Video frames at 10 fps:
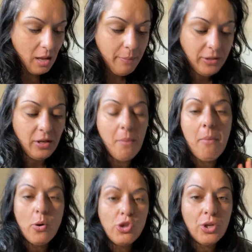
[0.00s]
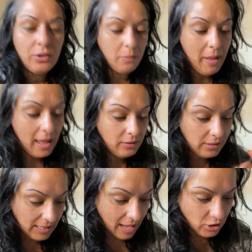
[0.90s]
but the emotional
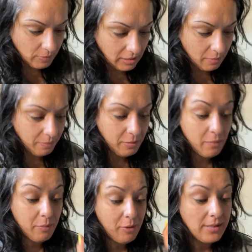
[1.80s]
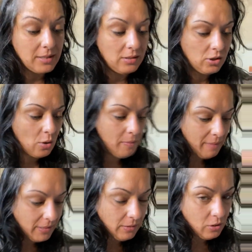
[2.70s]
detachment can be present. So
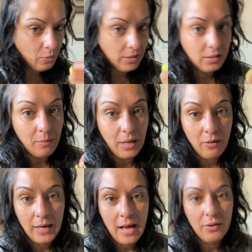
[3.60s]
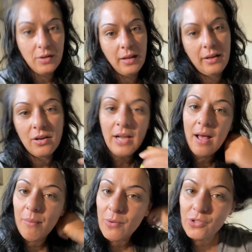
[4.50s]
maybe you're with somebody right now and they're like, you're
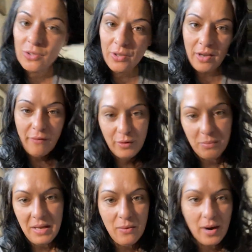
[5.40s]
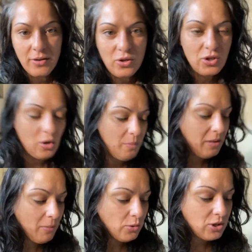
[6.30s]
not emotional enough with me. Why aren't you showing me
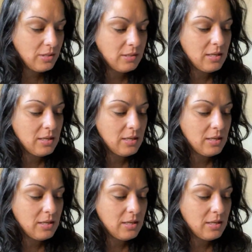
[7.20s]
emotions?